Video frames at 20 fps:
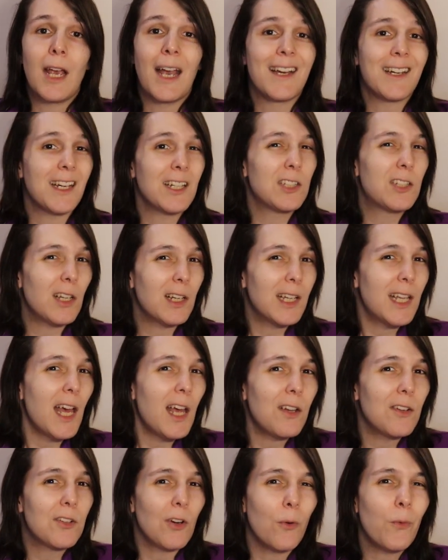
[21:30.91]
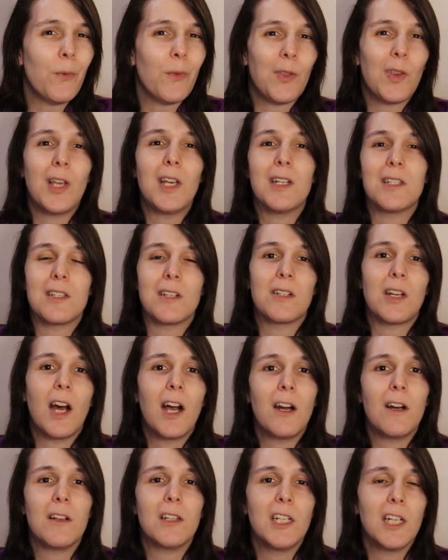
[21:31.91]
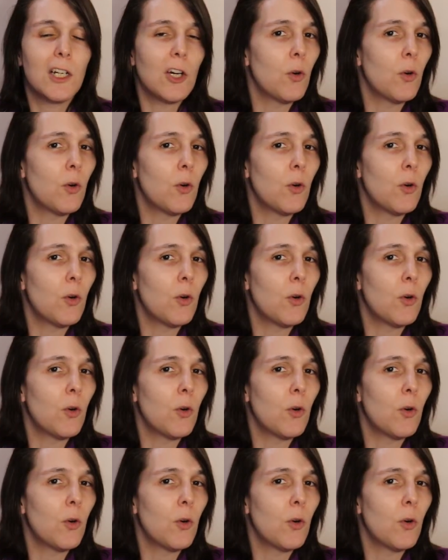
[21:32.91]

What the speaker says: And I, again, don't think it's entirely a